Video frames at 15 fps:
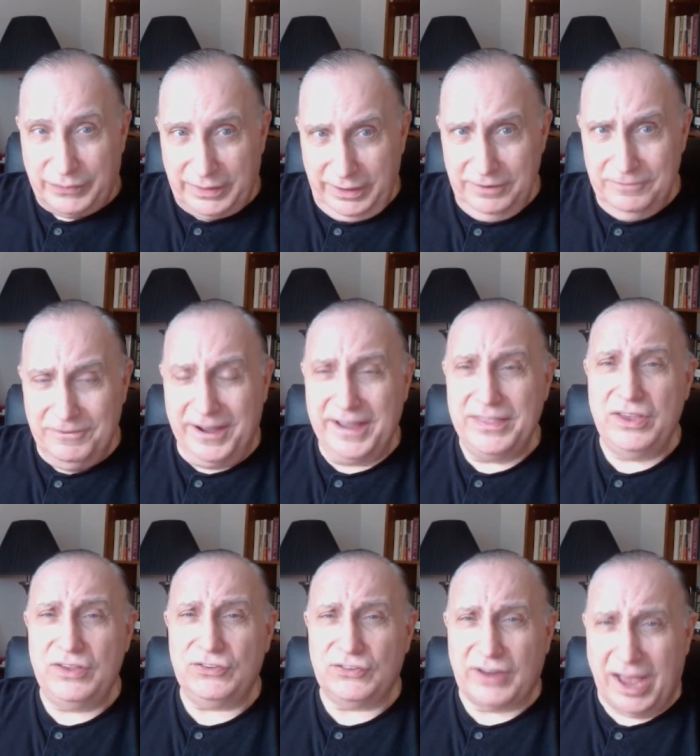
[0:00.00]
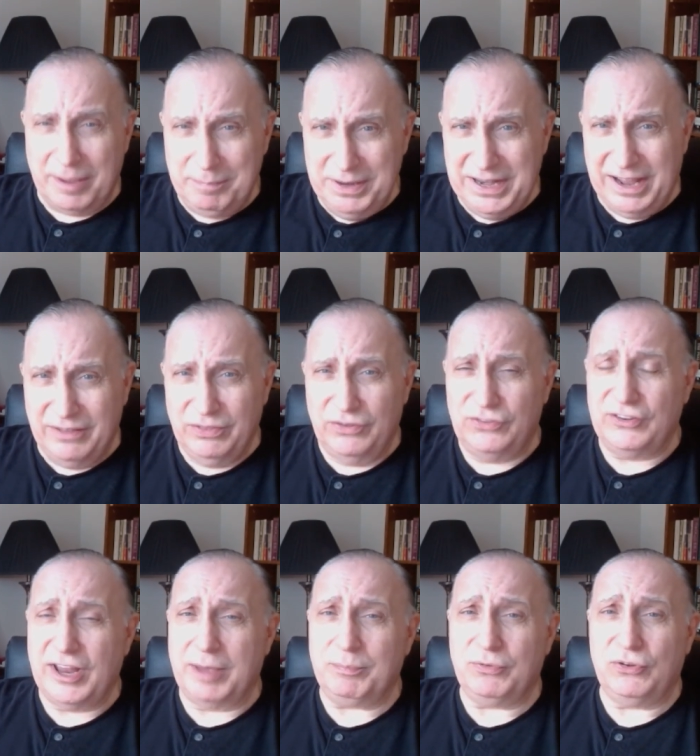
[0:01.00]
advise this: copy down the
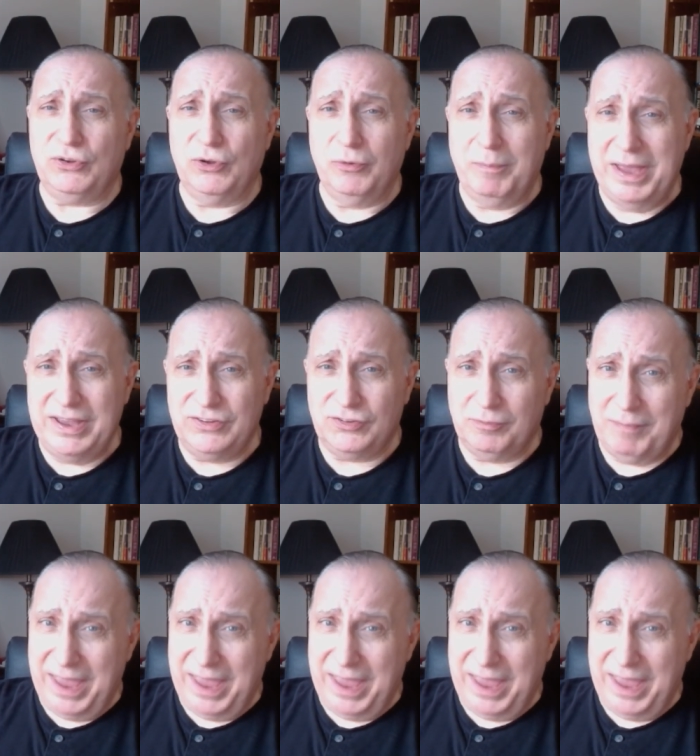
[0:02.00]
steps to make some